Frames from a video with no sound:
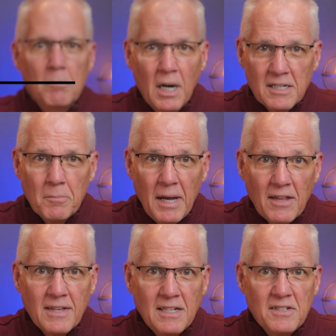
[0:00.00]
But to make
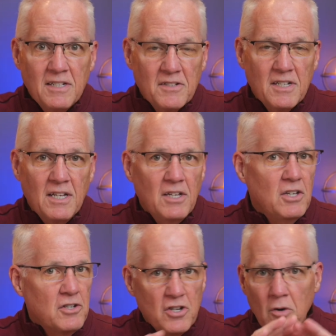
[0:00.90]
things easy,
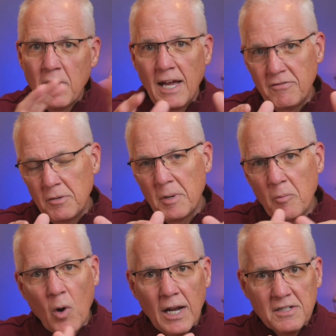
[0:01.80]
you don't have to
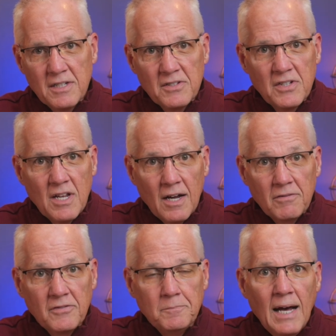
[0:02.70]
memorize this
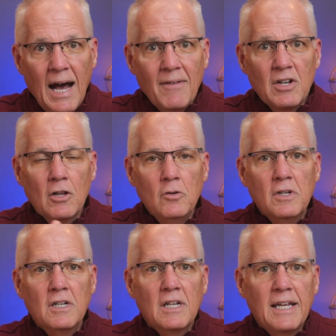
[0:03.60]
stuff. I've
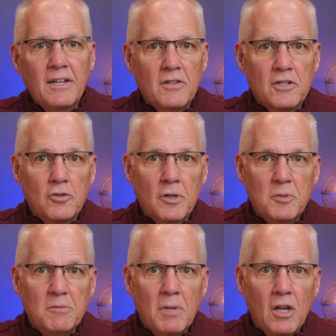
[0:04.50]
included a link in the
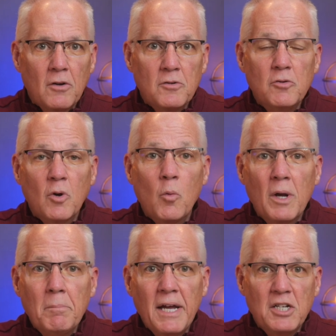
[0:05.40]
description below to a
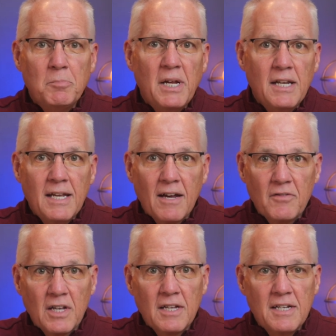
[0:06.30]
one-page PDF
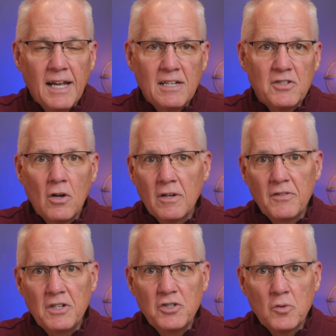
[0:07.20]
that contains all of
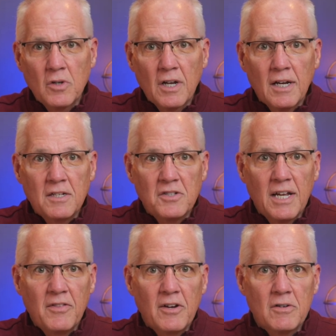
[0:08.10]
these shortcuts
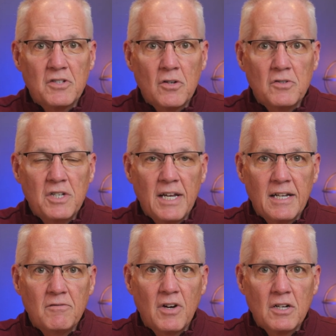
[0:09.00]
and their
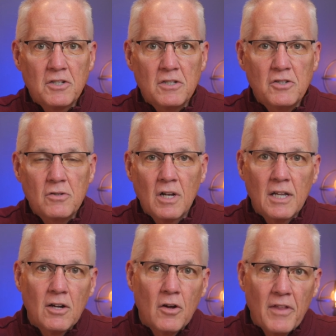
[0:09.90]
associated functions. You can
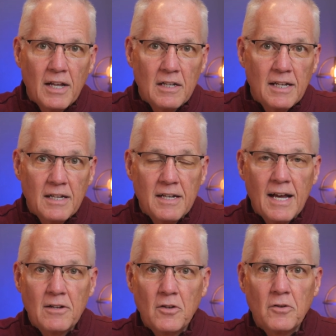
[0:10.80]
click on that link and
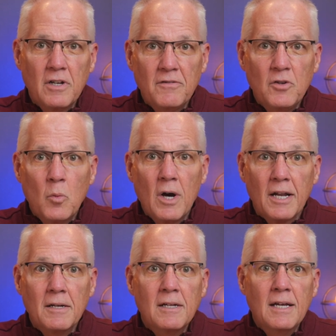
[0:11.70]
download it if you want
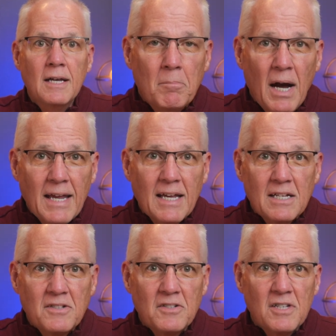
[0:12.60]
it. My
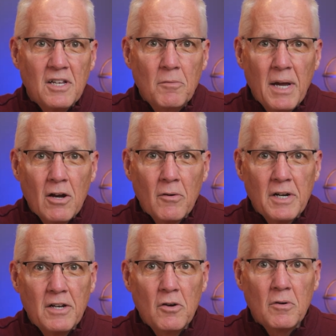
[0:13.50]
guess is that you may
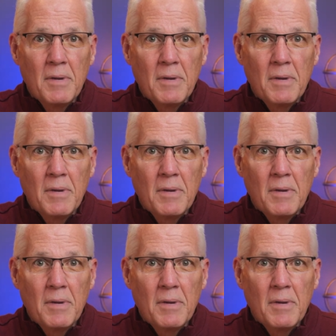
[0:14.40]
already know